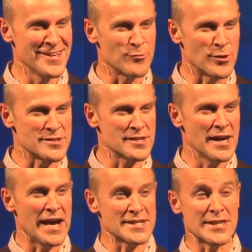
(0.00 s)
Was
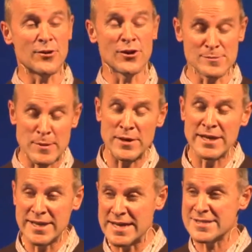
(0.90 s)
actually, there are lots of people
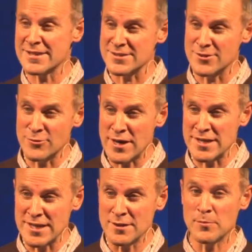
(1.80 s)
in East London already,